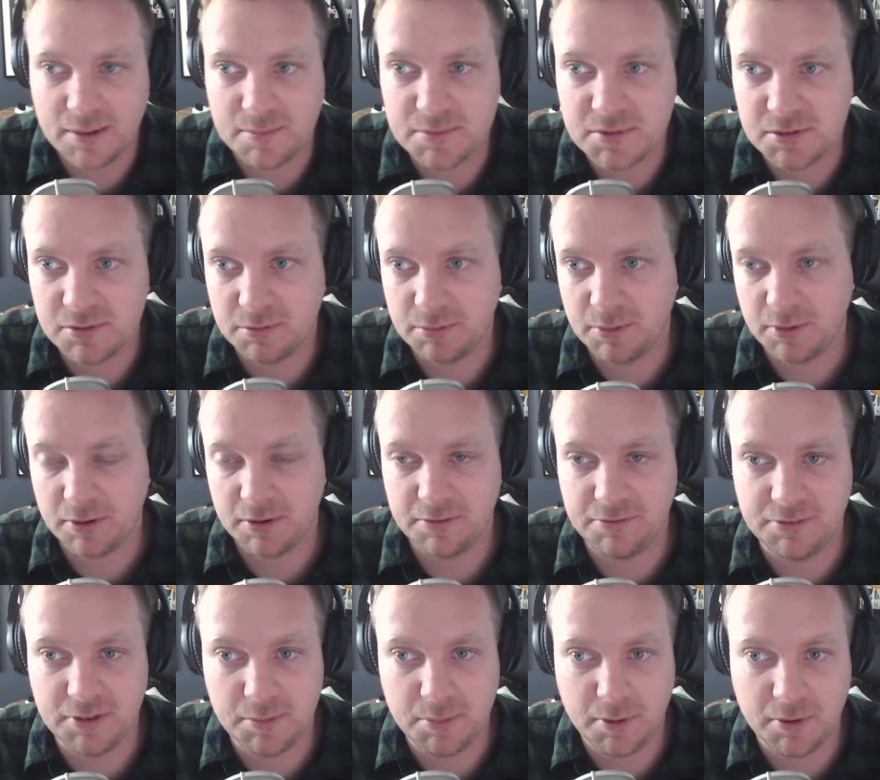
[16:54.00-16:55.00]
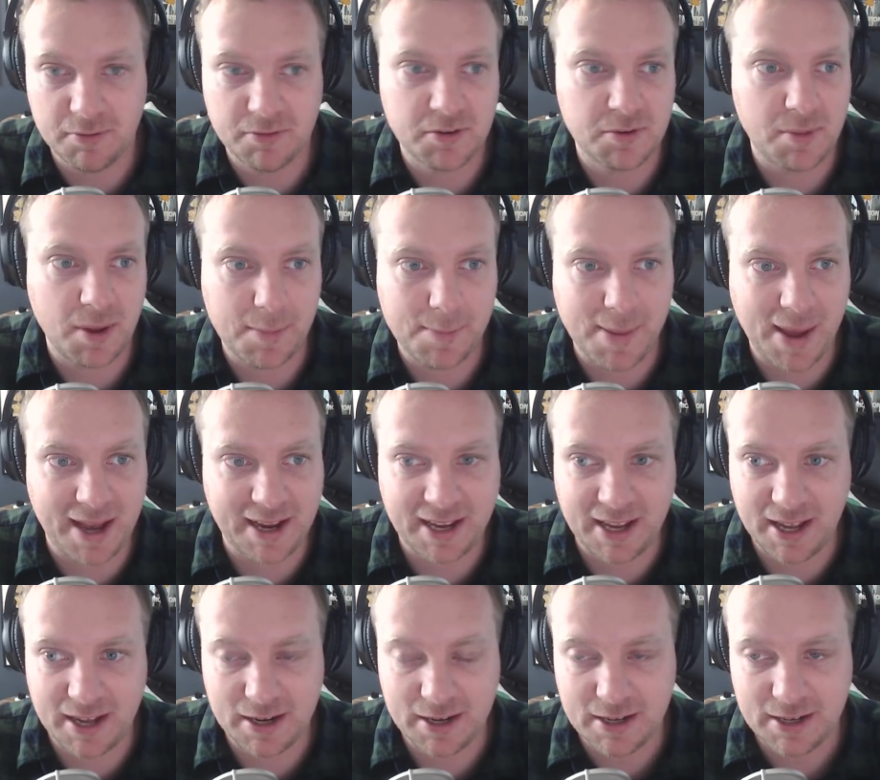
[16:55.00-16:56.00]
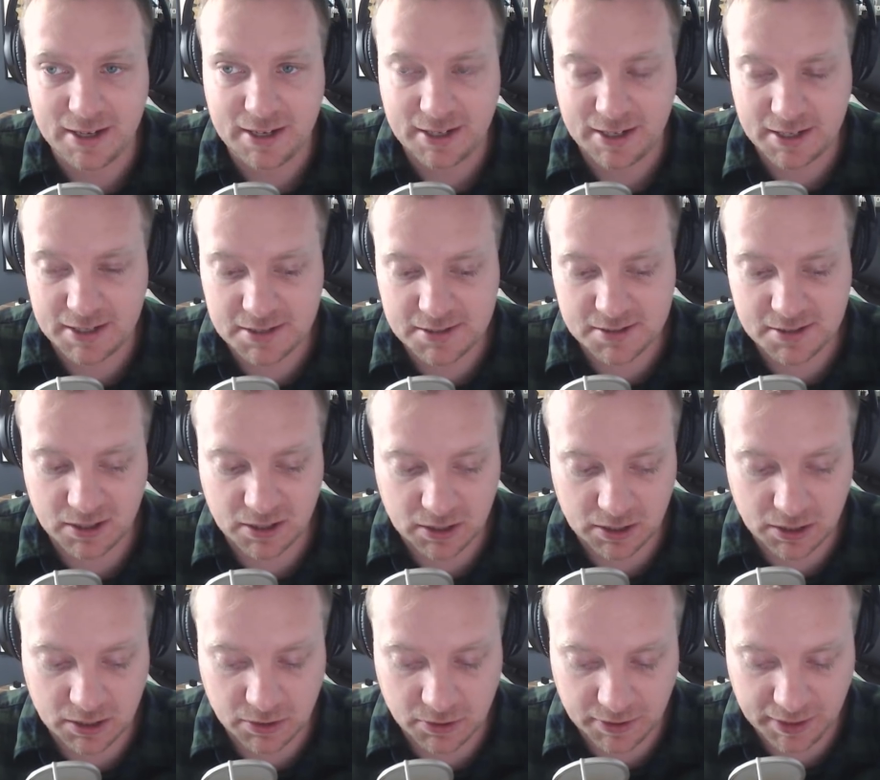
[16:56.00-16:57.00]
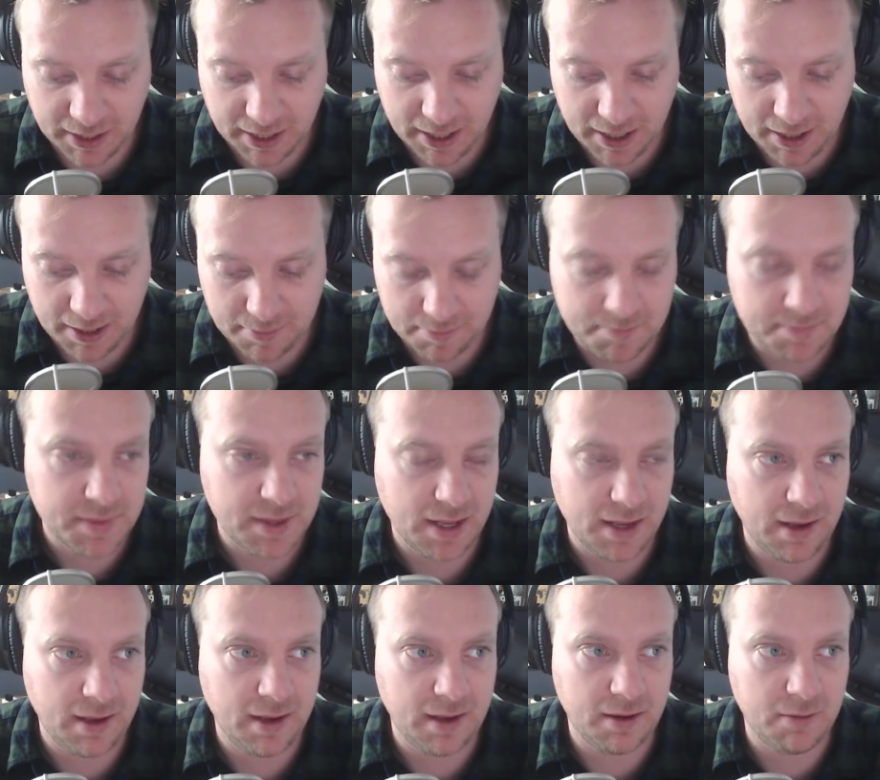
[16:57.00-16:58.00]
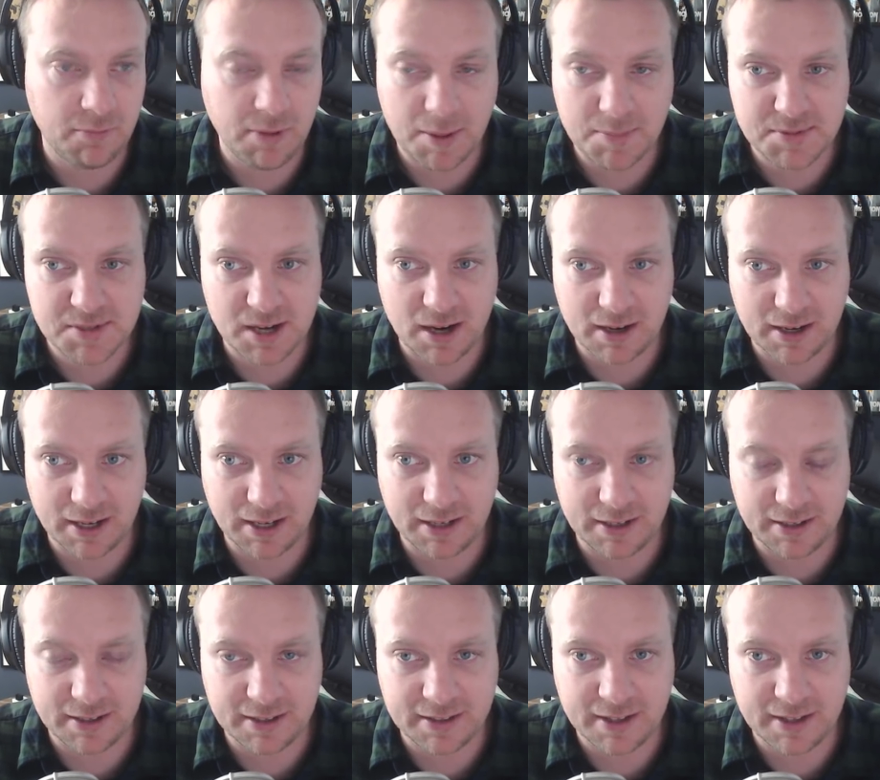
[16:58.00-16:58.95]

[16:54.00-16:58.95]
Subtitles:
So I'm going to flip over to my backend and start coding up a WebSocket,